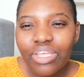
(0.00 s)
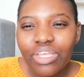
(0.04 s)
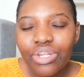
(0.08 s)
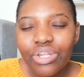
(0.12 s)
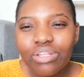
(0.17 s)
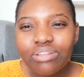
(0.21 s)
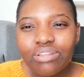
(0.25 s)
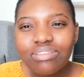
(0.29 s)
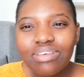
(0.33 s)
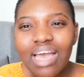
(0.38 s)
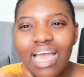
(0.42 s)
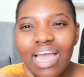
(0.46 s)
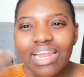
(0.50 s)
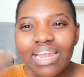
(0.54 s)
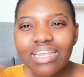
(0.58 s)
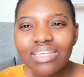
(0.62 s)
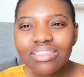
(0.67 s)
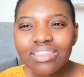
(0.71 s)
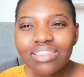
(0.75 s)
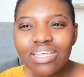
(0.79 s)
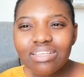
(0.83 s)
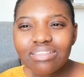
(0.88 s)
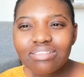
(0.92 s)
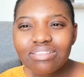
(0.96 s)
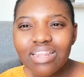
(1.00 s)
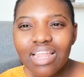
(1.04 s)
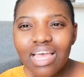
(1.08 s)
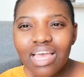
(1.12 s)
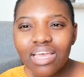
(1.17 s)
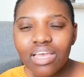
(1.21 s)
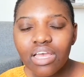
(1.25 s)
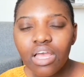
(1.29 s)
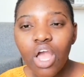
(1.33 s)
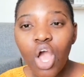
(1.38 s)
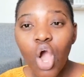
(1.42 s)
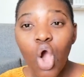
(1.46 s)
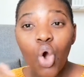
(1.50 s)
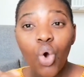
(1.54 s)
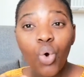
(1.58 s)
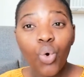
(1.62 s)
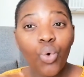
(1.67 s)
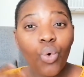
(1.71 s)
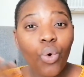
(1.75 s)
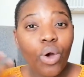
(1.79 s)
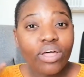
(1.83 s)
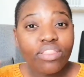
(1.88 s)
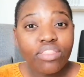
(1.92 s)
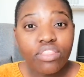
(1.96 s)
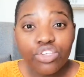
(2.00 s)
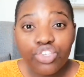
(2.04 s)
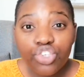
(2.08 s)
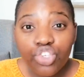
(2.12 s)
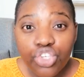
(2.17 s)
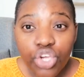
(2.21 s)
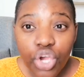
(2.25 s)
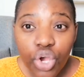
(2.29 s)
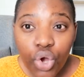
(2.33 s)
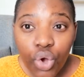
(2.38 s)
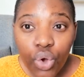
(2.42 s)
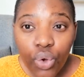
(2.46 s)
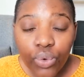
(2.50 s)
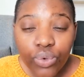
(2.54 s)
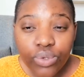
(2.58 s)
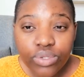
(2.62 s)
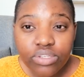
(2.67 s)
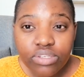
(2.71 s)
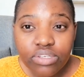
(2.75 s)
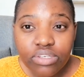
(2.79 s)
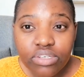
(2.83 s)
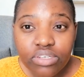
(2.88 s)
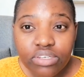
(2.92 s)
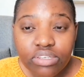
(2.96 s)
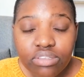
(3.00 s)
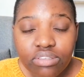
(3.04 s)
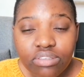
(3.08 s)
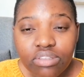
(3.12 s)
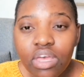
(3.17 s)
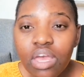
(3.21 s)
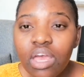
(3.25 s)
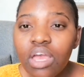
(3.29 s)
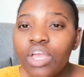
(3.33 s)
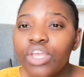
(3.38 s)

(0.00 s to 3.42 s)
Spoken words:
You need to highlight things like, who are the shareholders?